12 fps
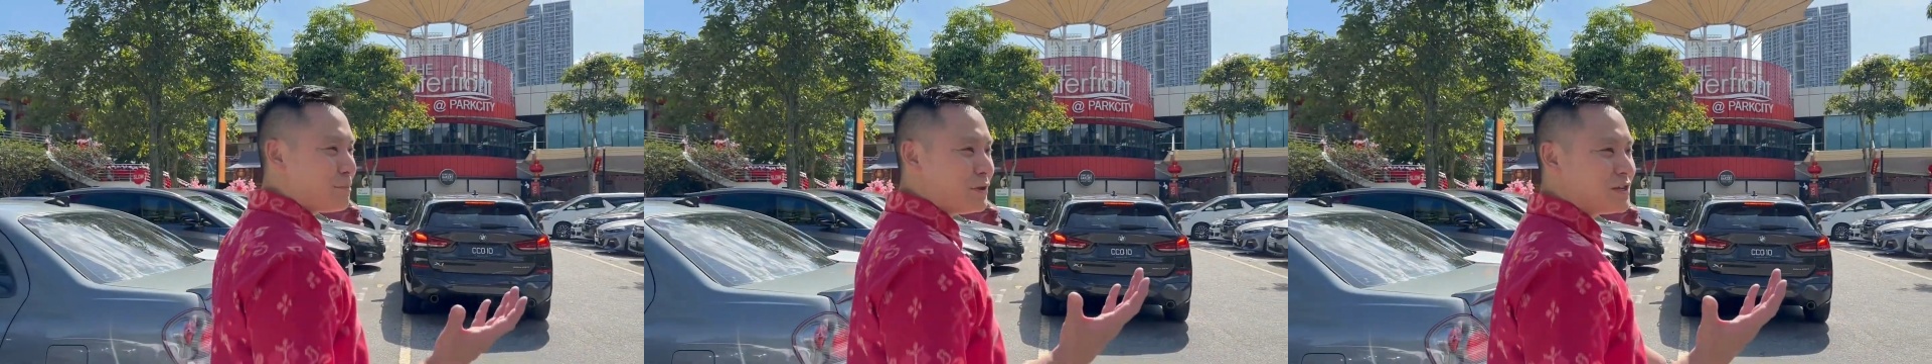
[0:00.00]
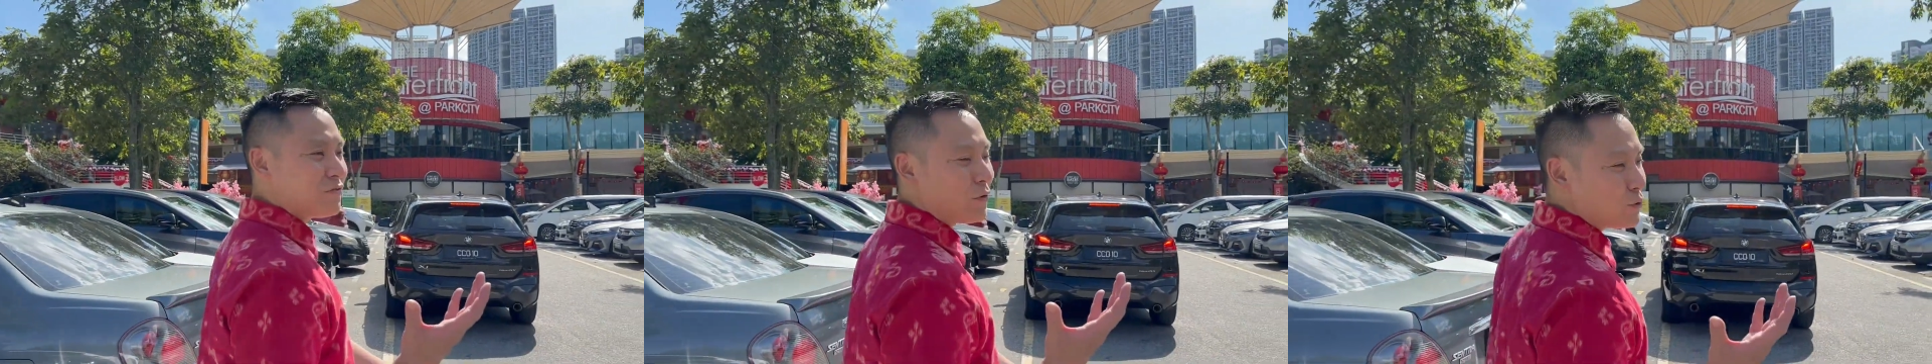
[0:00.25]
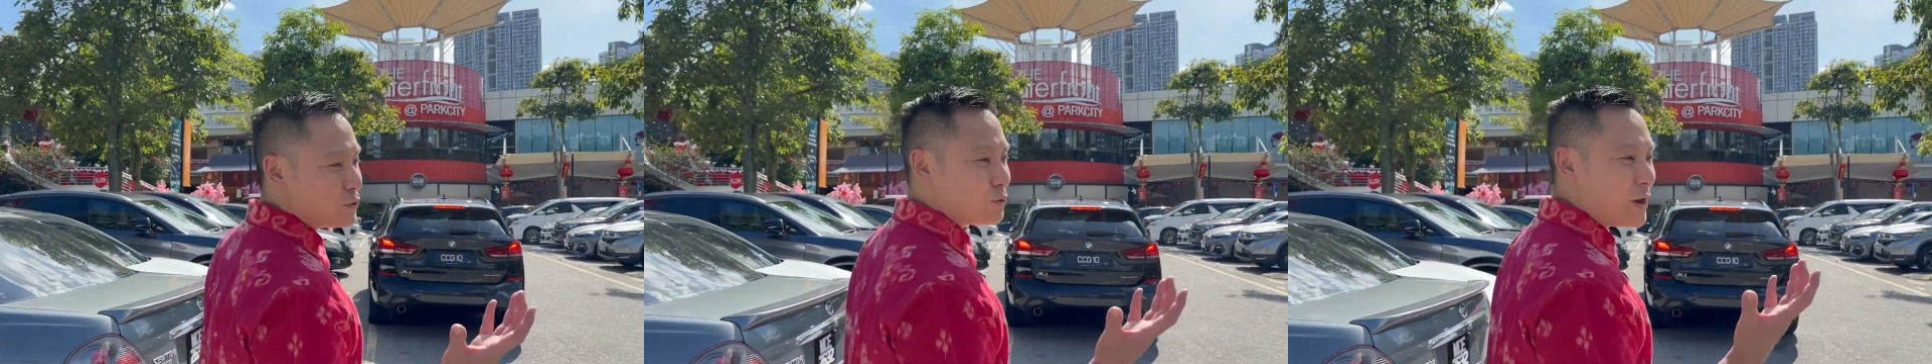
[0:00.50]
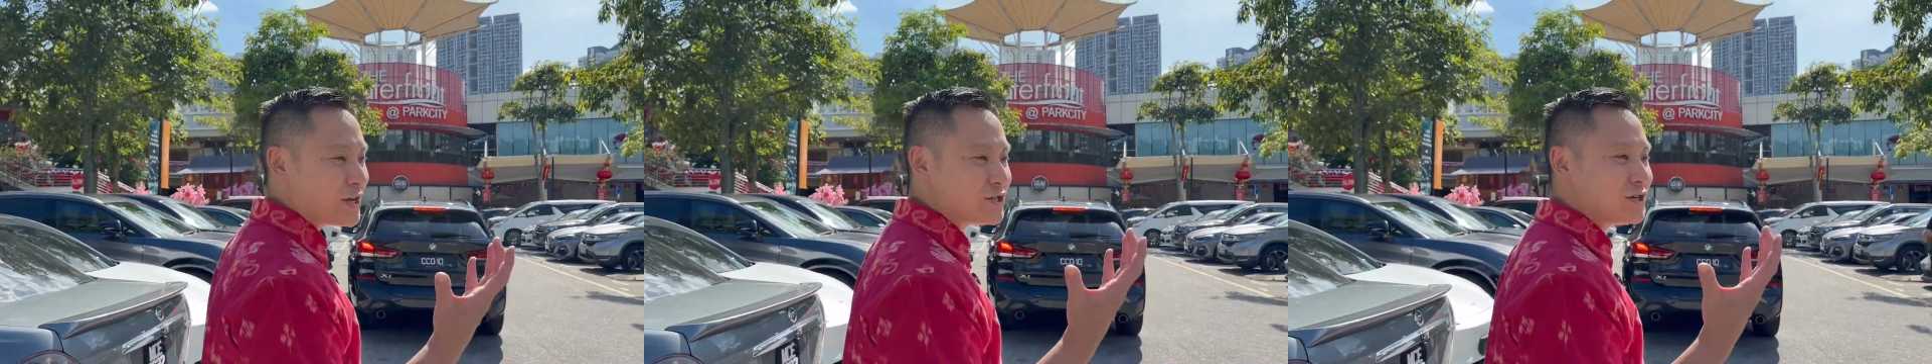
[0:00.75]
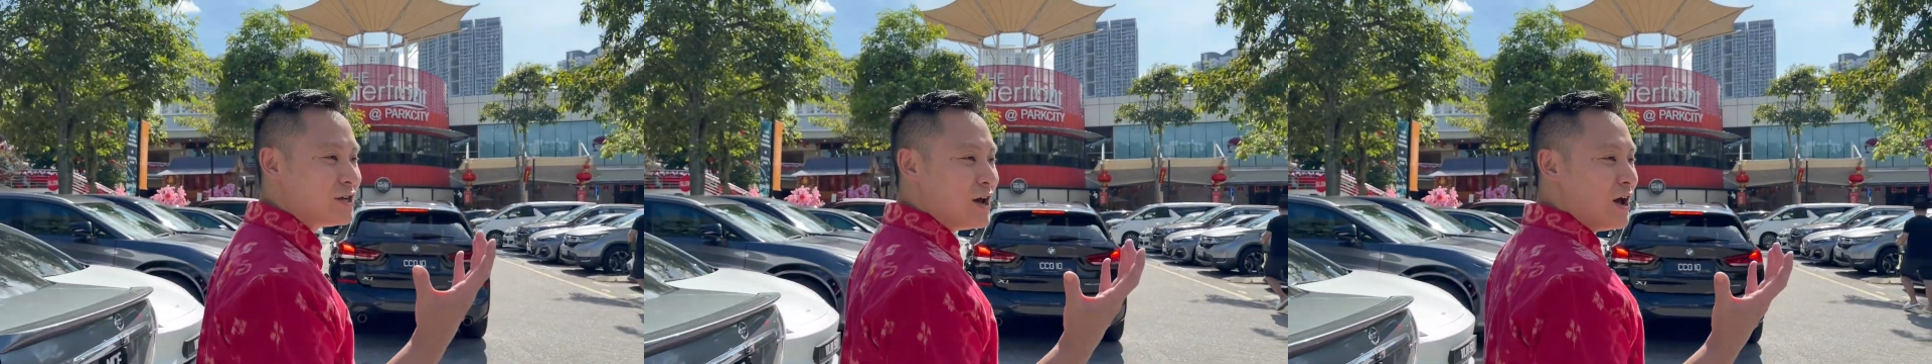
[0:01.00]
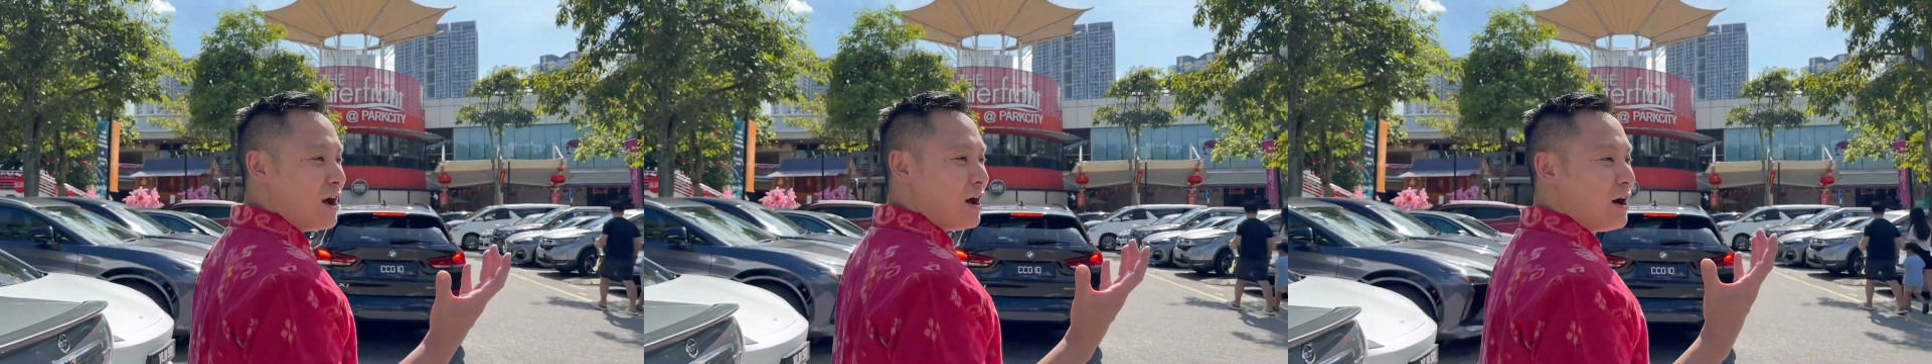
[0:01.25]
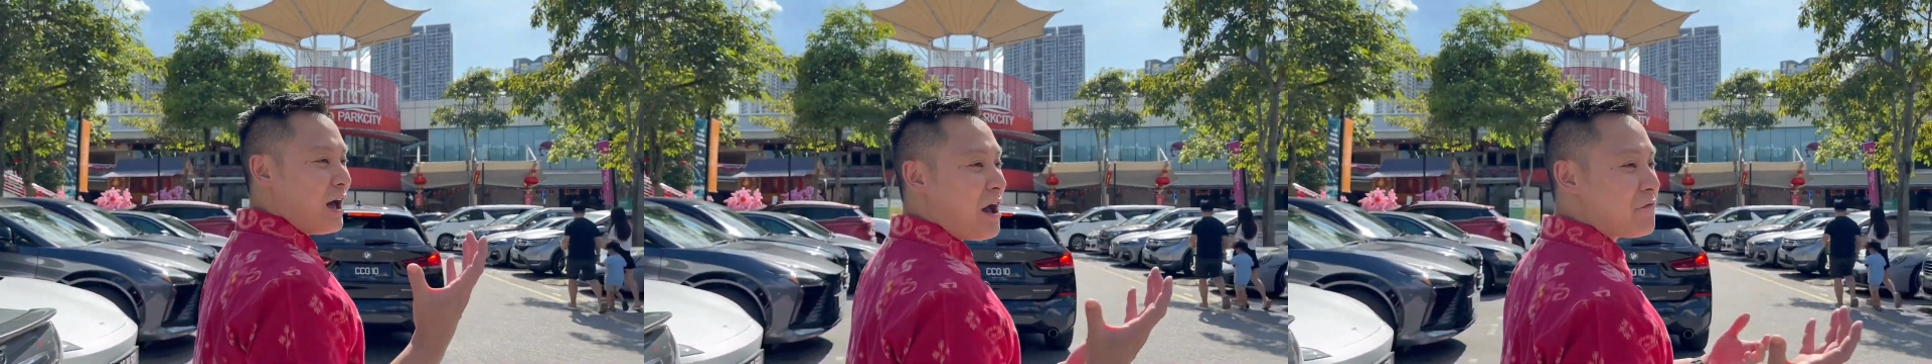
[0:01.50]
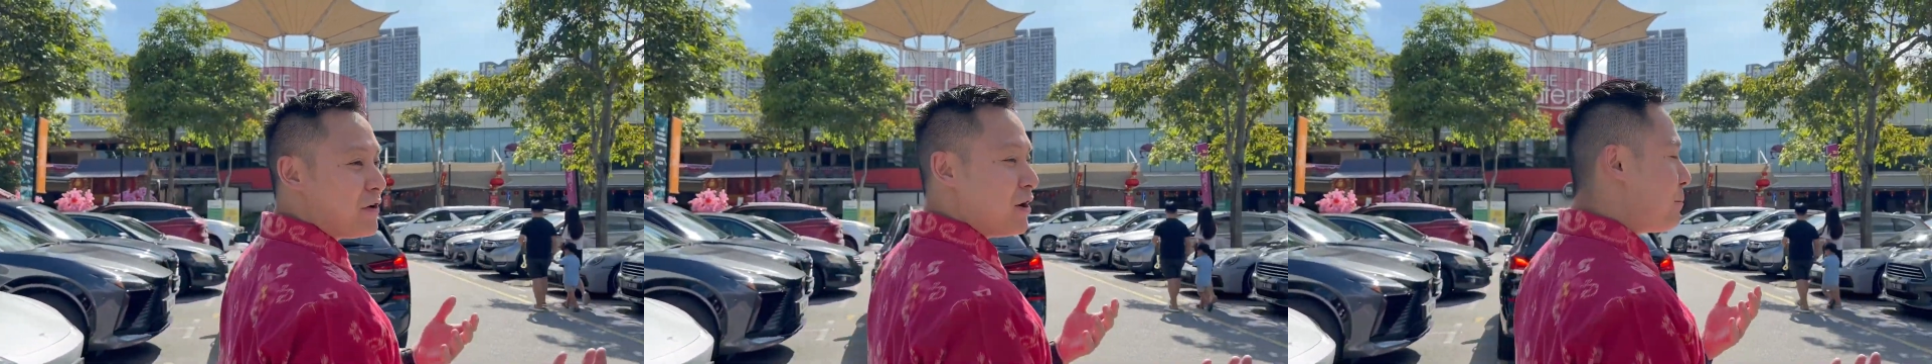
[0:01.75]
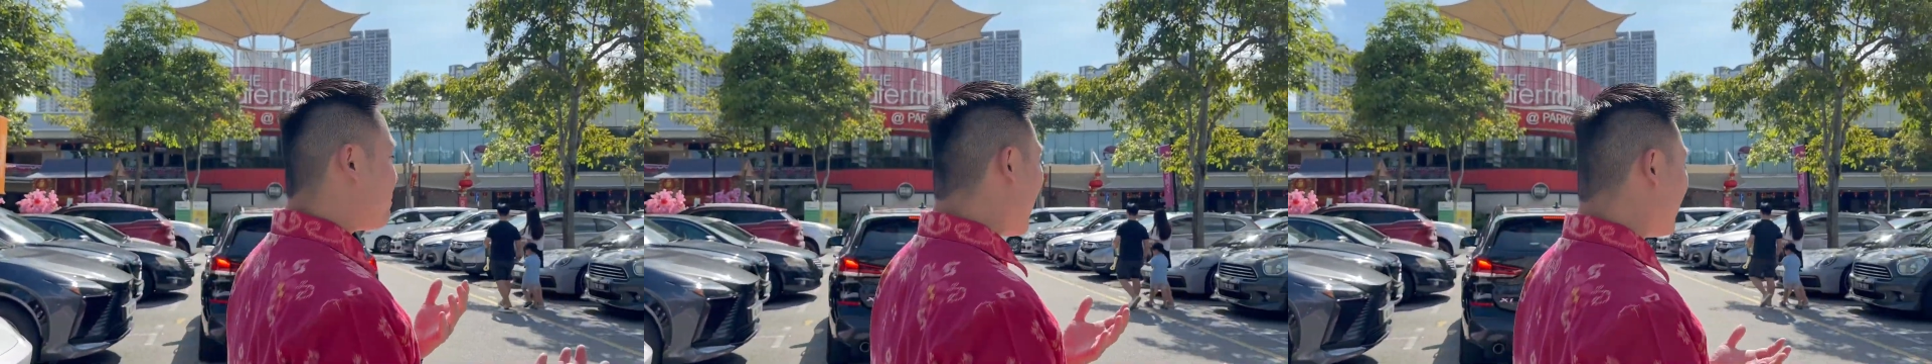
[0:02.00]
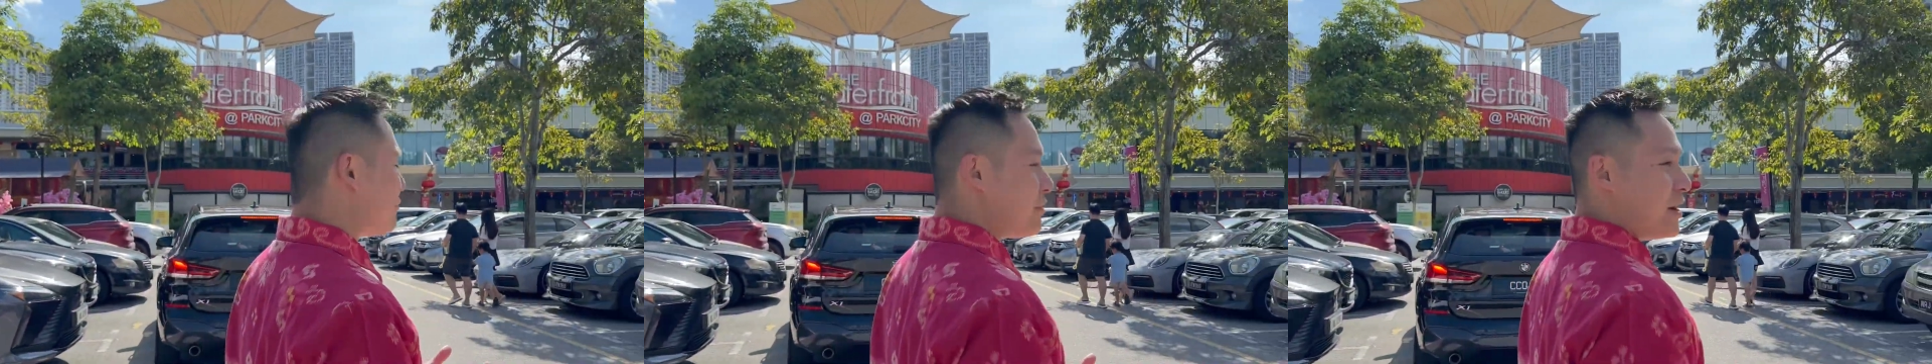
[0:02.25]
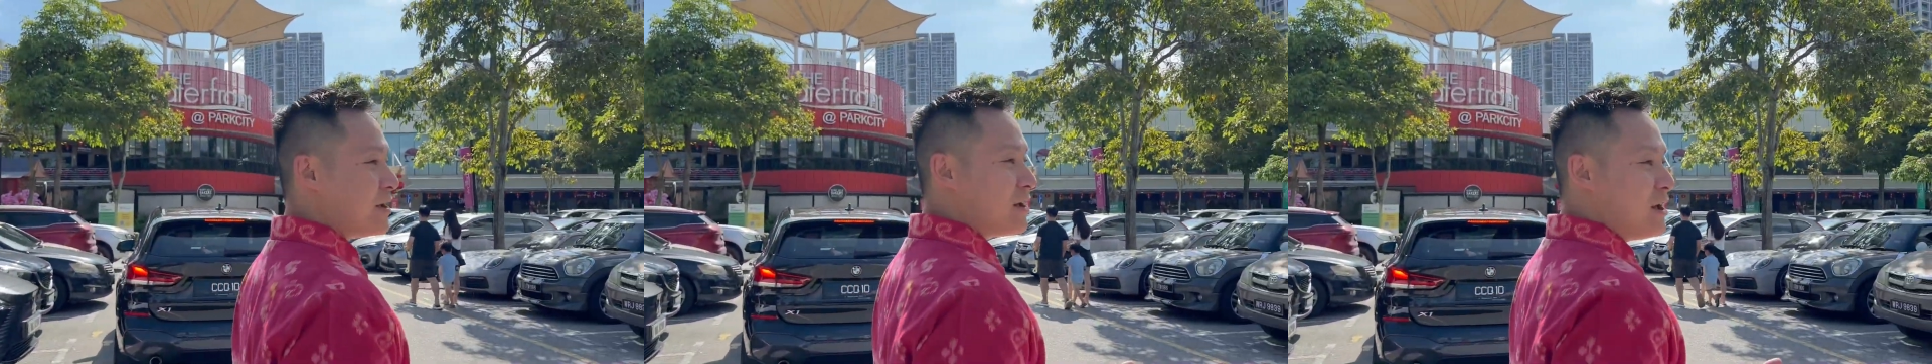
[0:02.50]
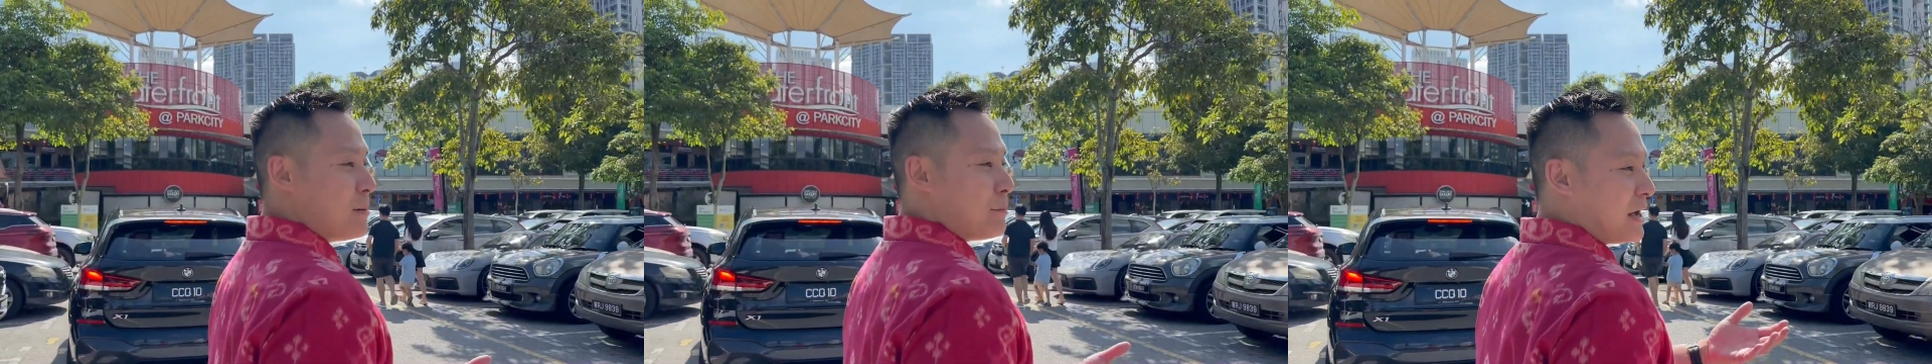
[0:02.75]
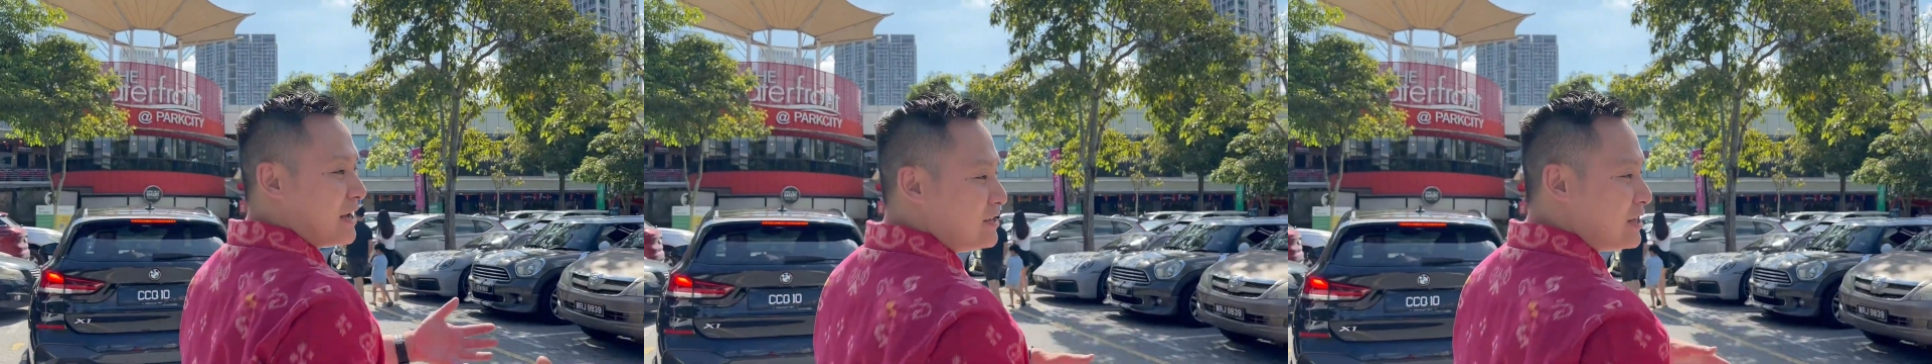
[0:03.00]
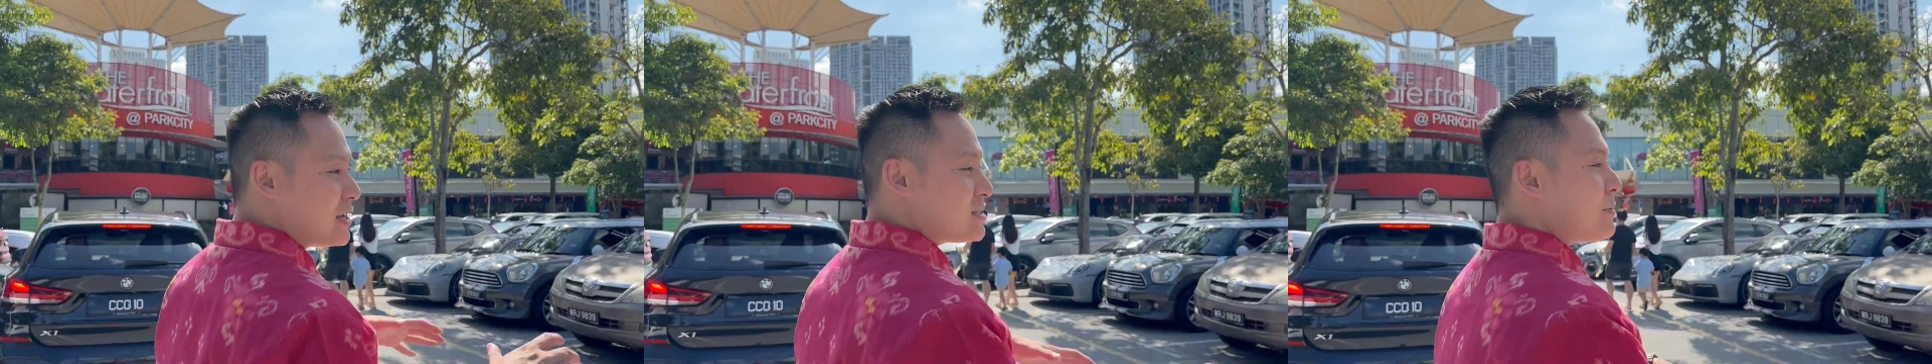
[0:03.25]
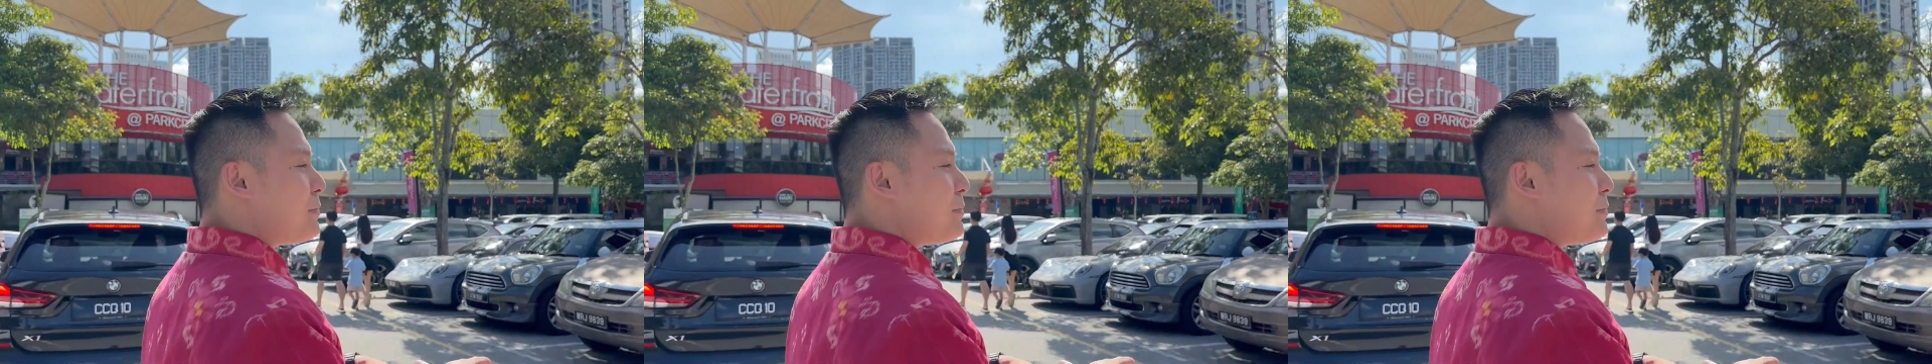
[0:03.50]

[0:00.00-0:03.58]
place for you to actually have a pet, right? But in Desa